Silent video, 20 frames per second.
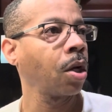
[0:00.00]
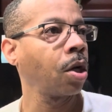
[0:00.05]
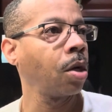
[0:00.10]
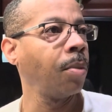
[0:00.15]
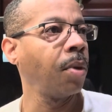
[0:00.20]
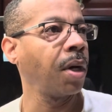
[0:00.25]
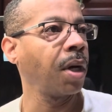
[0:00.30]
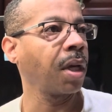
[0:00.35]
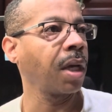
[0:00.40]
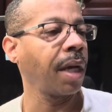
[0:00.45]

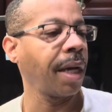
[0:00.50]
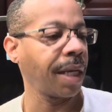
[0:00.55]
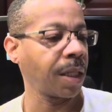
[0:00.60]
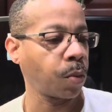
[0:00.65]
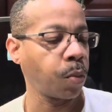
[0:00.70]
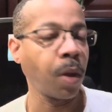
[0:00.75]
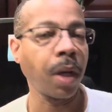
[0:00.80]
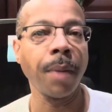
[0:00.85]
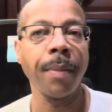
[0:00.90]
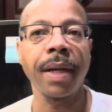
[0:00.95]
Good morning, guys.
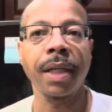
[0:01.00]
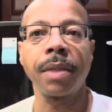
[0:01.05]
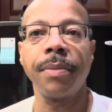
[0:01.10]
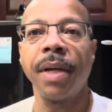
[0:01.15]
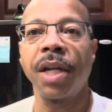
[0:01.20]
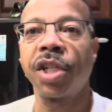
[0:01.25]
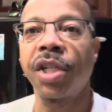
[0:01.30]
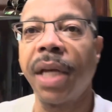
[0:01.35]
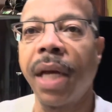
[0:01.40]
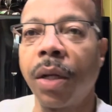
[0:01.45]
Welcome back to
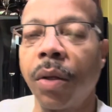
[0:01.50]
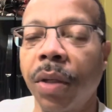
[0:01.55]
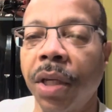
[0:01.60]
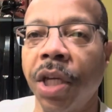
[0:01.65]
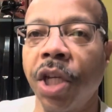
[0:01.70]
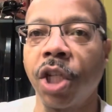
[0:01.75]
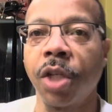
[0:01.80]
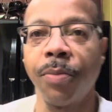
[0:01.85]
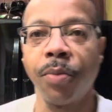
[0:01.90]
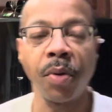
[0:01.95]
my channel.
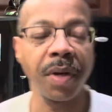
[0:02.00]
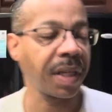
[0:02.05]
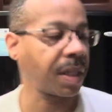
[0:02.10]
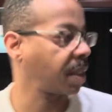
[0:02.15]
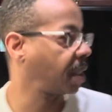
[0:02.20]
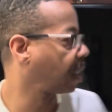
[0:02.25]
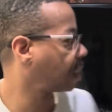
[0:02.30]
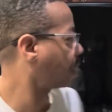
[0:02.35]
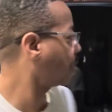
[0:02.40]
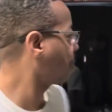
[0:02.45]
It's your boy, Sticks